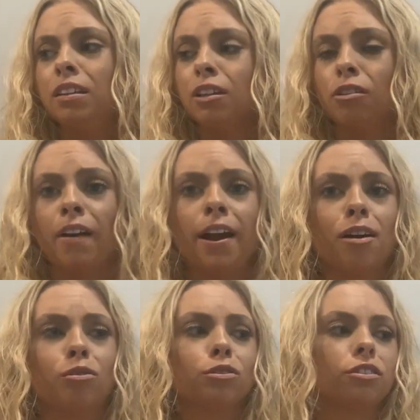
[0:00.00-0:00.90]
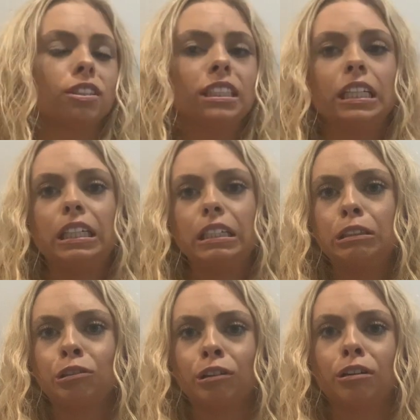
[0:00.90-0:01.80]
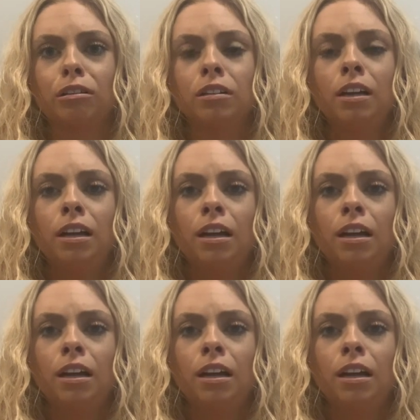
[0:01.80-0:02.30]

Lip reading: the ground or seeps or,